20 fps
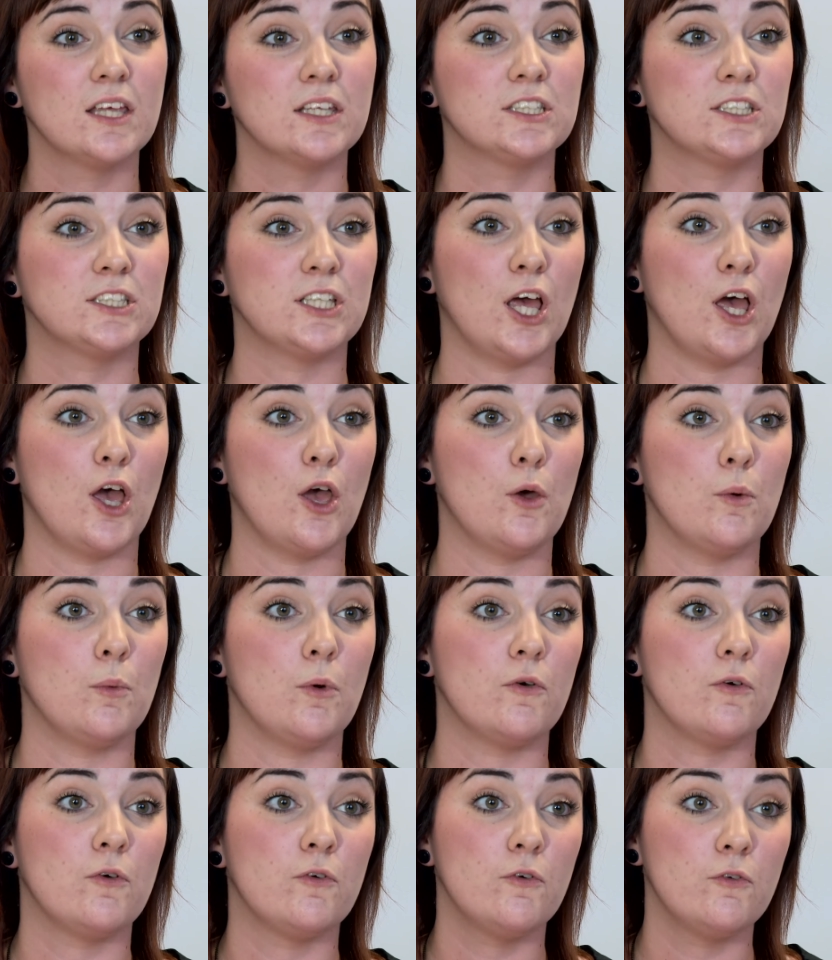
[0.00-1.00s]

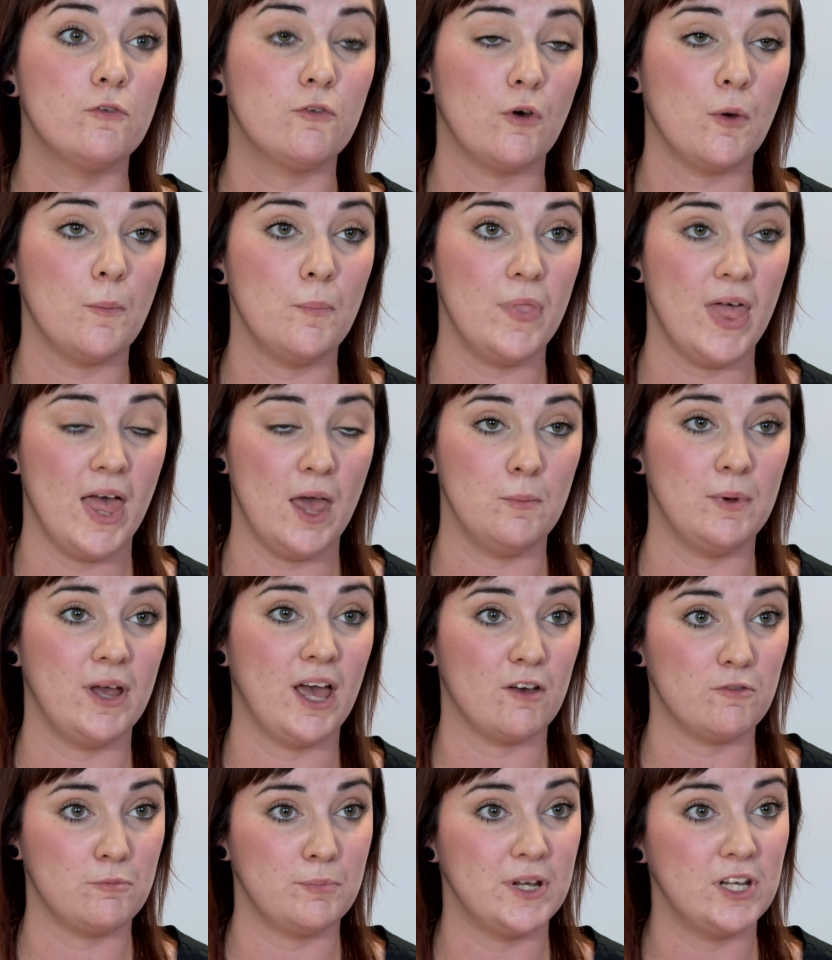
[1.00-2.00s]
So from there, we
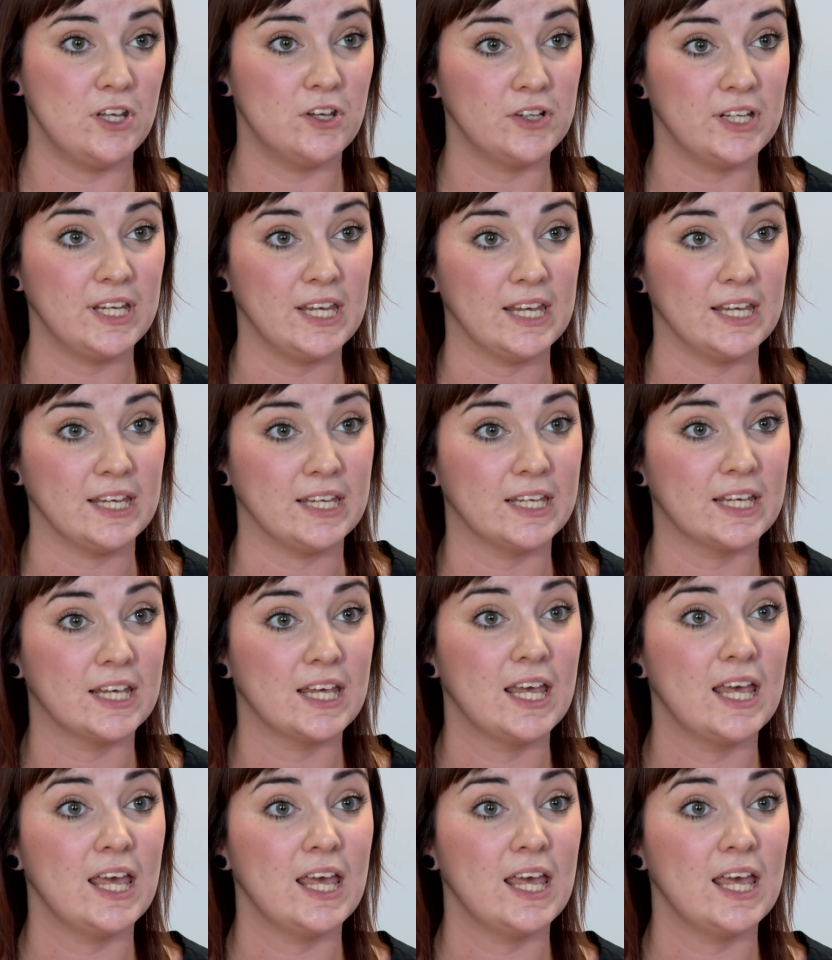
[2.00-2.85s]
have been looking